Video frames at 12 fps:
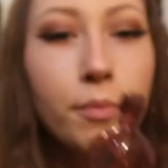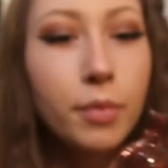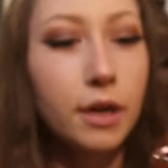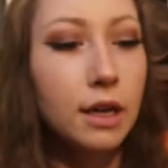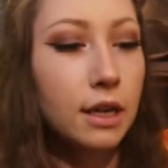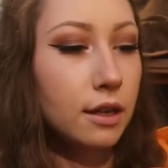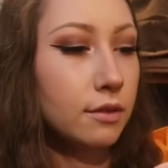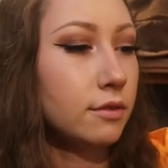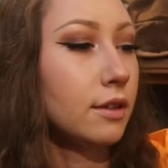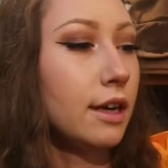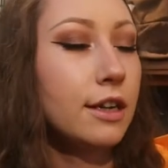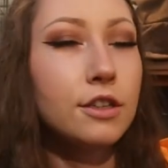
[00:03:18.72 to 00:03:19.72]
But
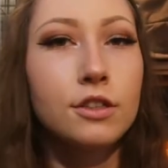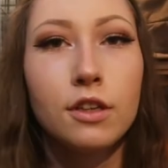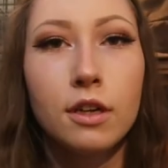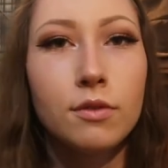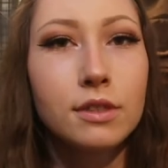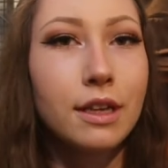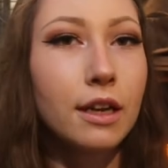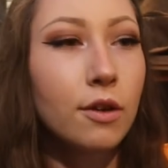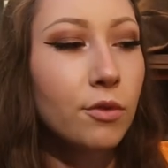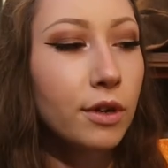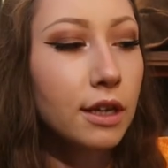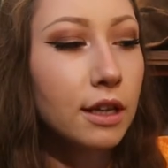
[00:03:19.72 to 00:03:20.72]
I just thought it was like
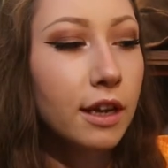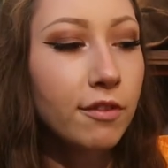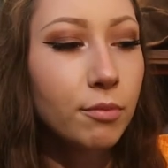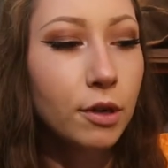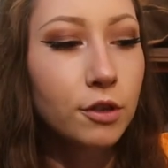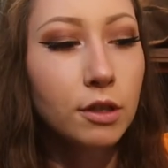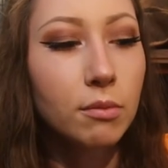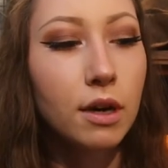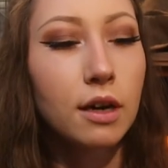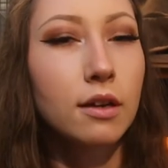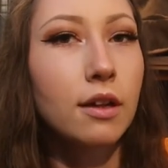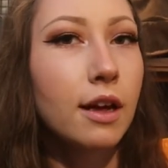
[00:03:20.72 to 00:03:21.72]
a real life potion
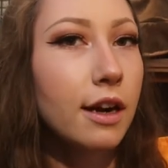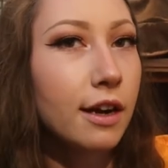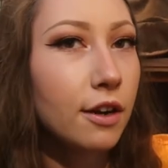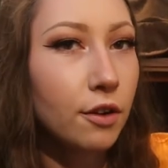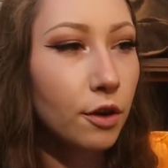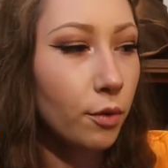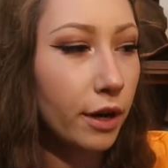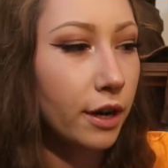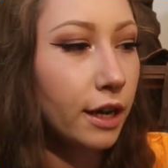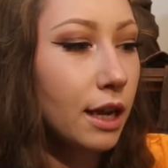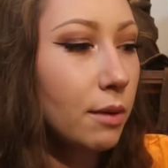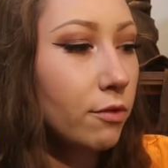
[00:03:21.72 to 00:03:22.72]
bottle. And I don't know where
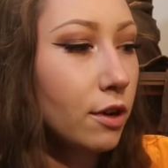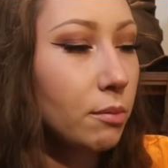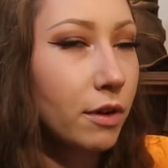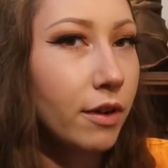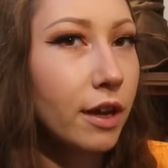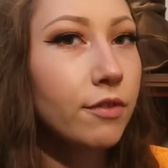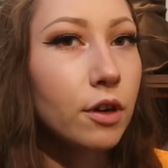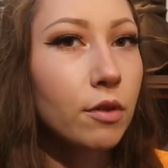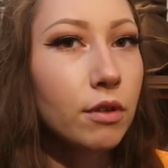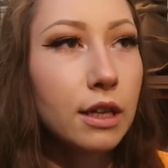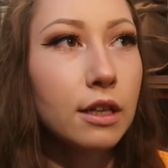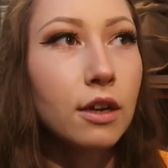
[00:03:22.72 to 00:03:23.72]
it came from. I've had it for
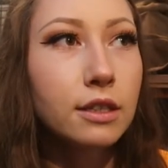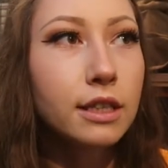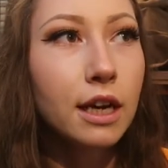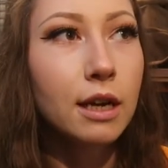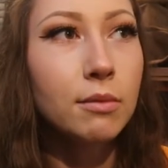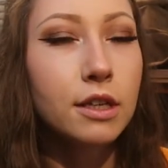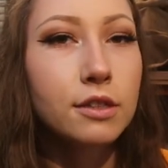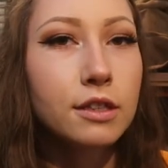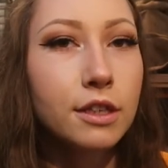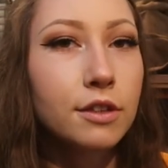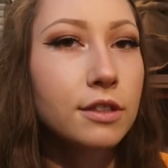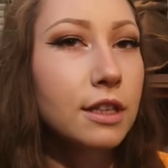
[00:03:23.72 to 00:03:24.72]
a really long time. I used
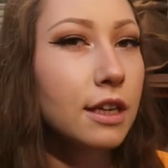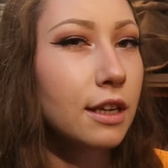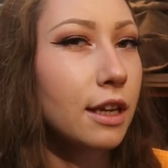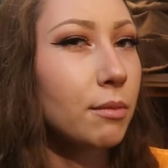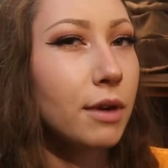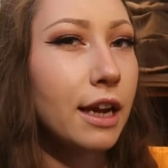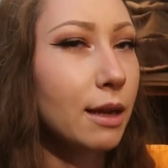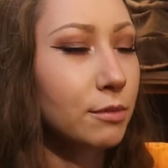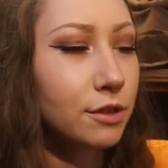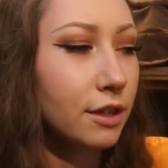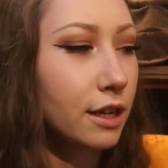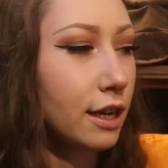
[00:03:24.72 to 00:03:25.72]
to use it in like my
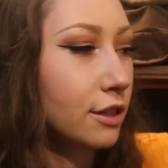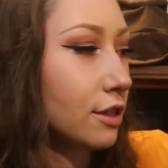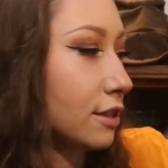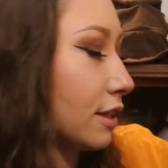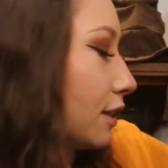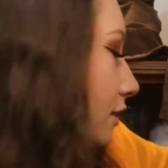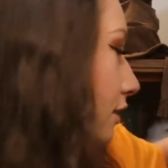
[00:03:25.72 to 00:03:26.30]
hamster cage as an